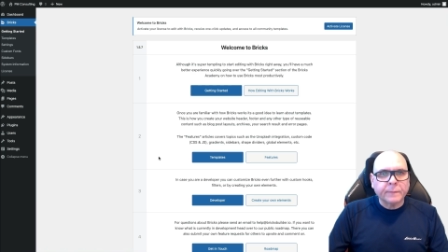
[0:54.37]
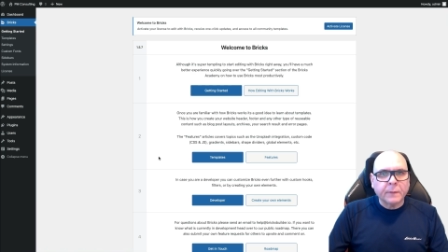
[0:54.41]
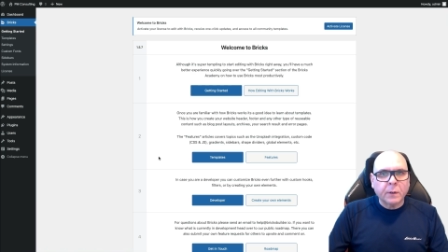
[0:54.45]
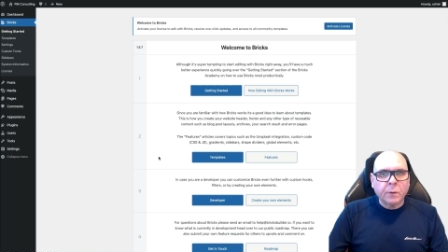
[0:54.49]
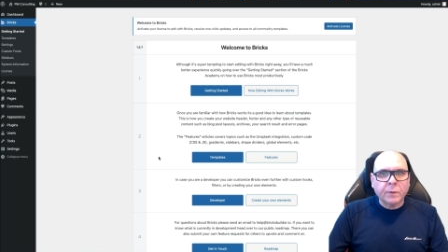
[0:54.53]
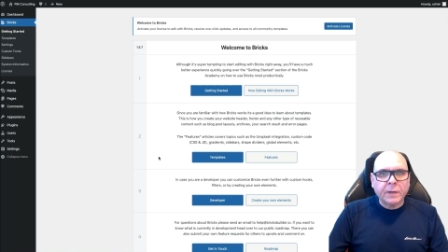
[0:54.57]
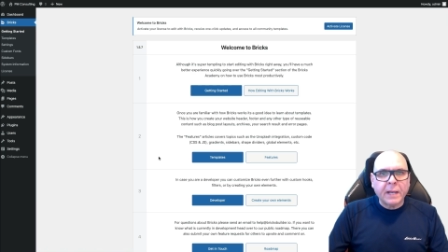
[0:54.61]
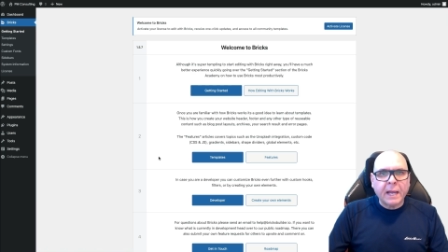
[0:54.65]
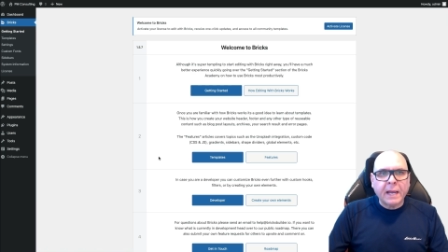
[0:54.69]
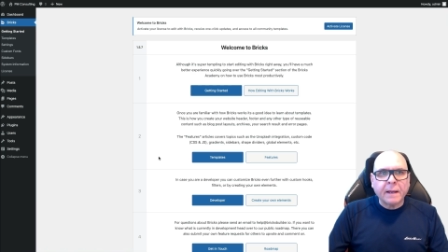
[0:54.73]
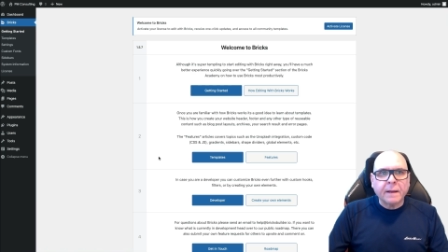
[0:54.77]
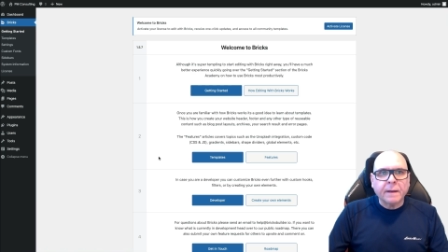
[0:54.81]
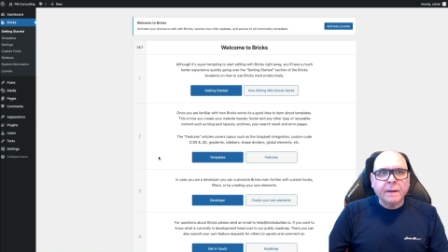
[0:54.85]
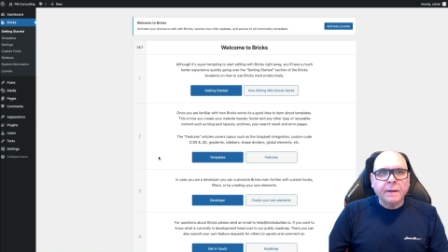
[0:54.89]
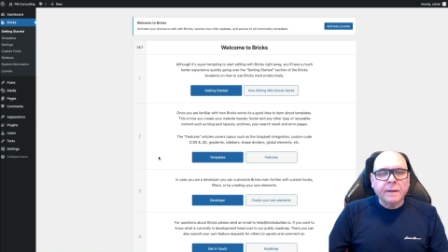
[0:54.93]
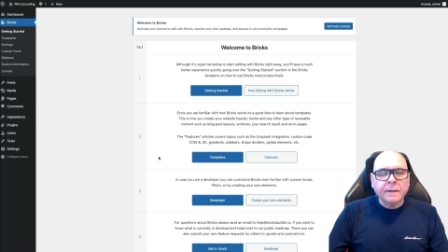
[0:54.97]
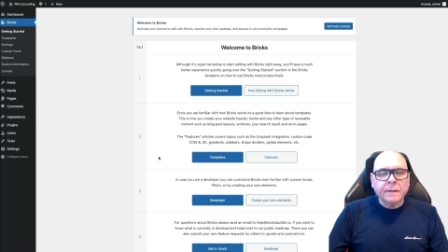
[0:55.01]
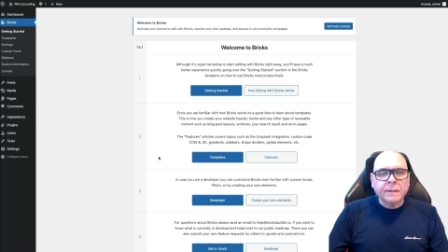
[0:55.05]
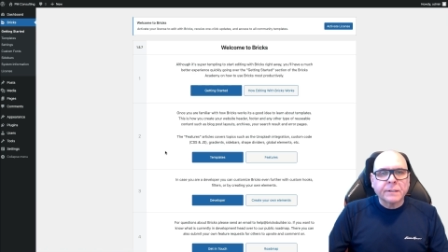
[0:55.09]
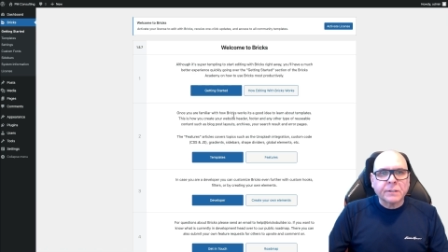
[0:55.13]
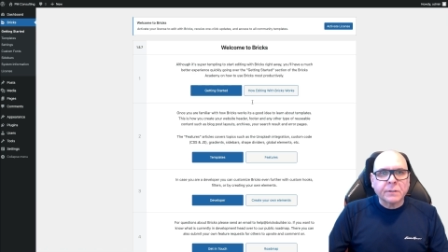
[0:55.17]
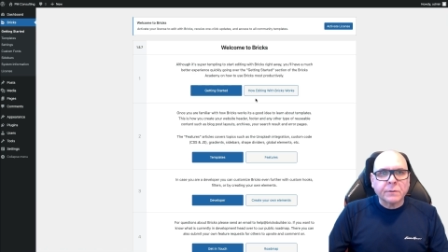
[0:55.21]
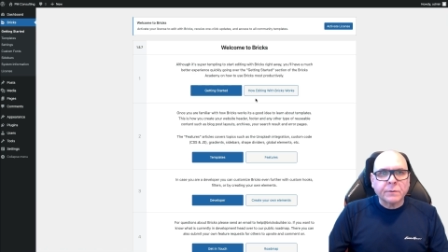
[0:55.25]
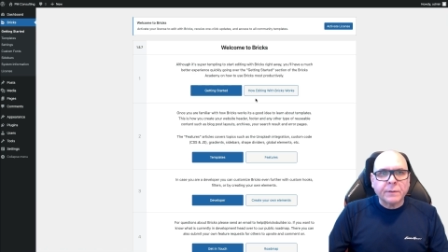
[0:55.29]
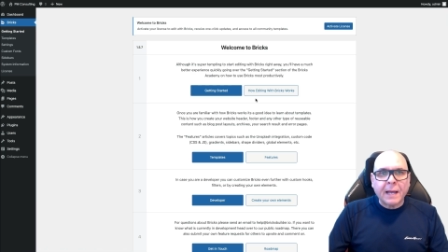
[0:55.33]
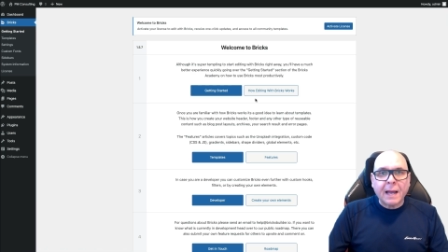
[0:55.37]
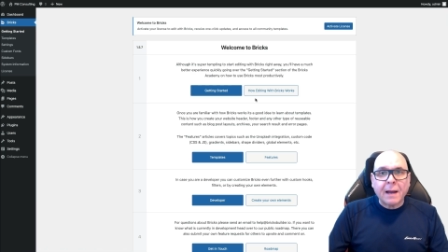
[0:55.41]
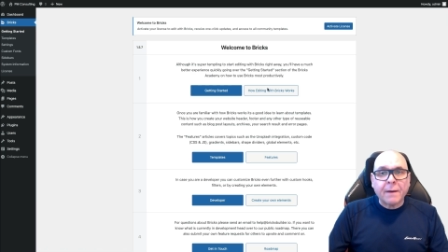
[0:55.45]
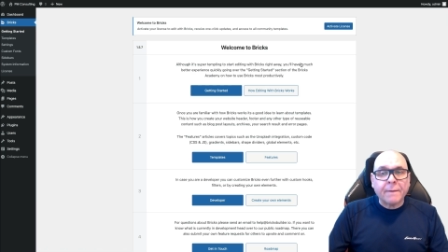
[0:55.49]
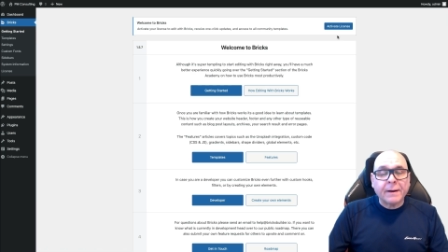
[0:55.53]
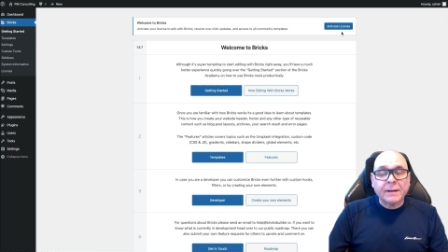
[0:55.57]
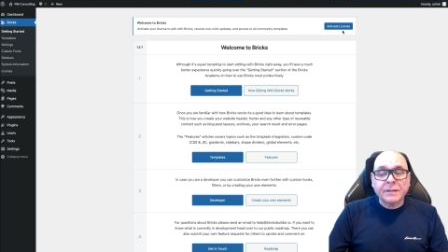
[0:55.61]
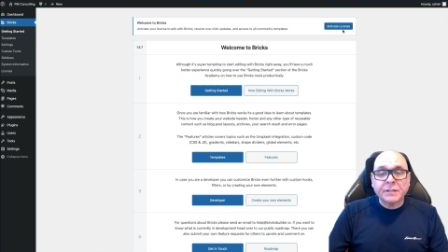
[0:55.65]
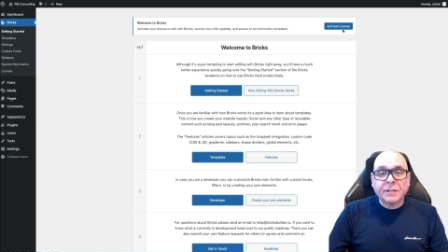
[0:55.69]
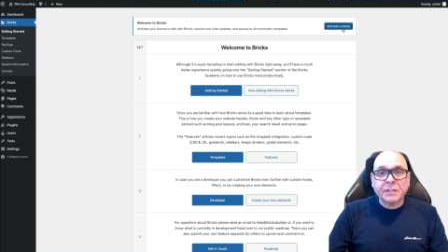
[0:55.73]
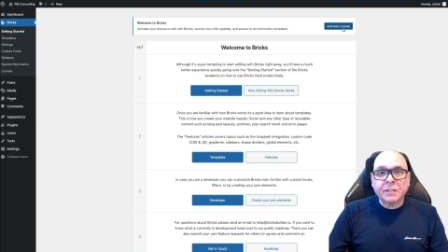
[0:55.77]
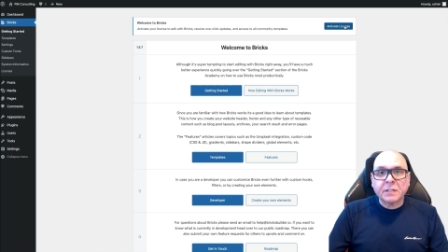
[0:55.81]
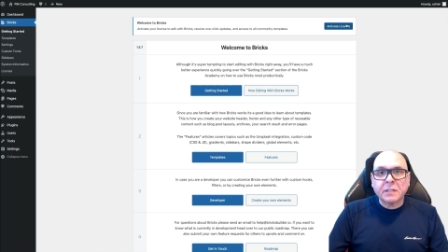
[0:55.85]
Okay. So now
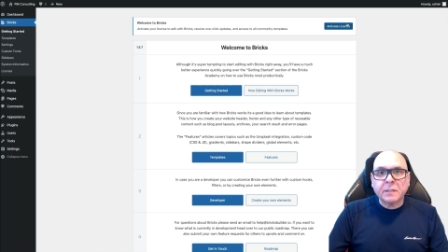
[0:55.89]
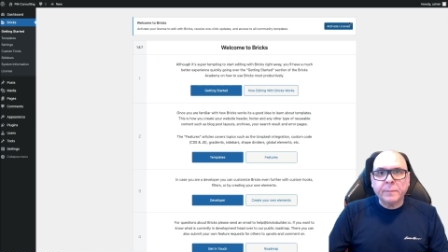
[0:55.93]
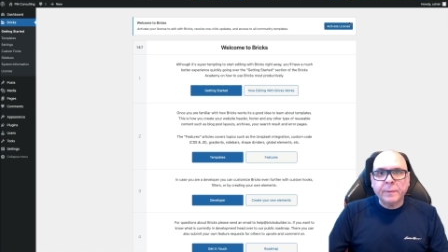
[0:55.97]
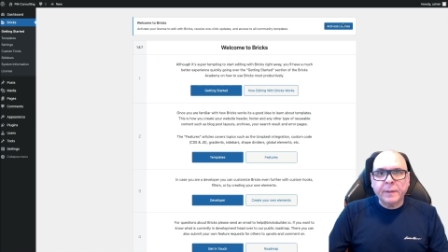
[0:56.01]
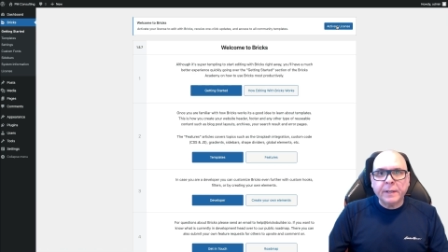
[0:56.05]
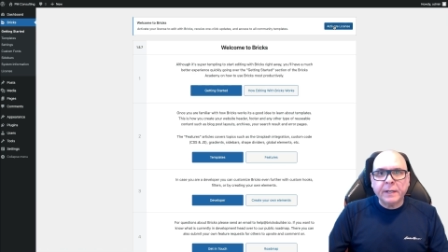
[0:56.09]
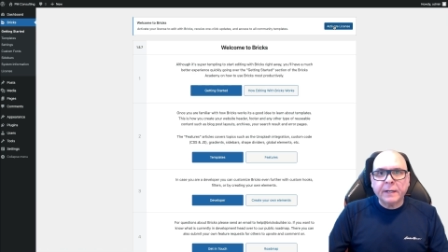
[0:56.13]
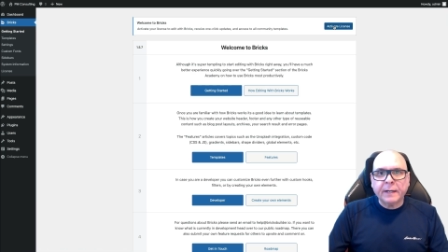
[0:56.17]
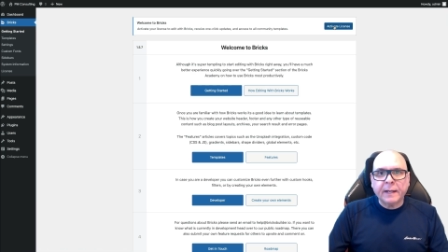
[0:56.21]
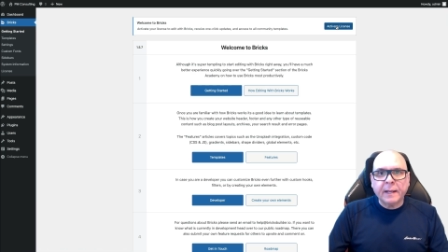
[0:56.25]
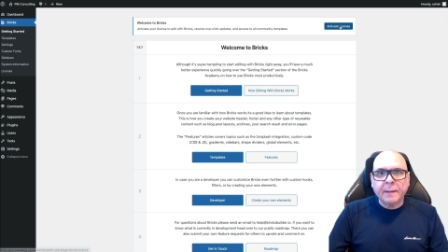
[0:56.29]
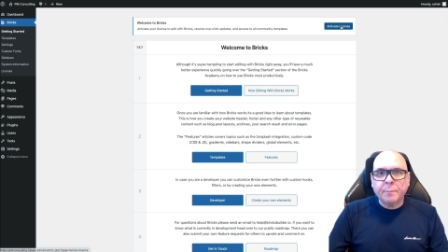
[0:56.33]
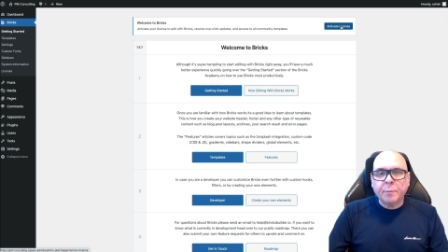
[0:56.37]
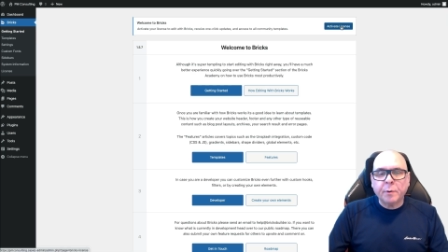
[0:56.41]
I just come in and I